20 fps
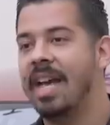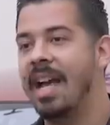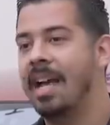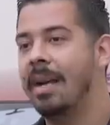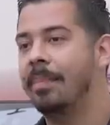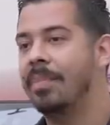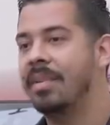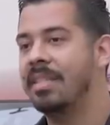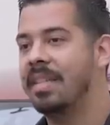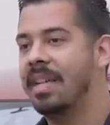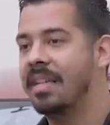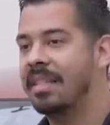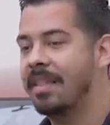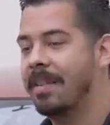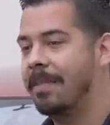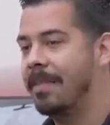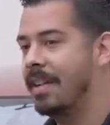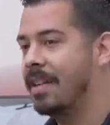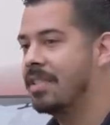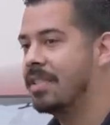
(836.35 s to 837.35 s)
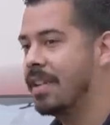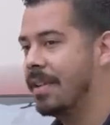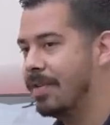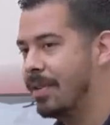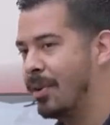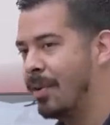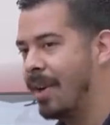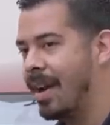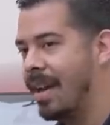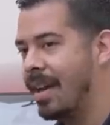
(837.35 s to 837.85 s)
and protect the finish of
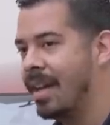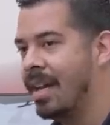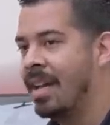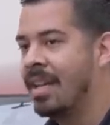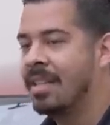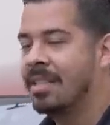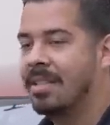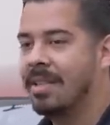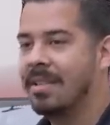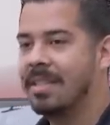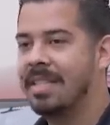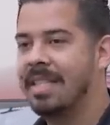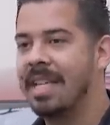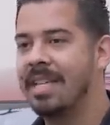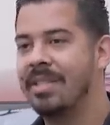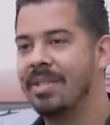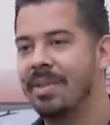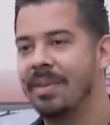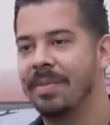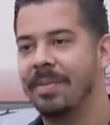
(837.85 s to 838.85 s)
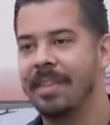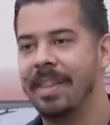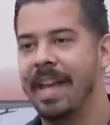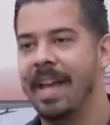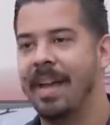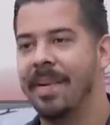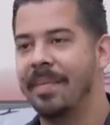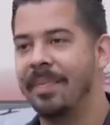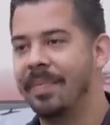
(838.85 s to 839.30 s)
your ride. So stay tuned for that.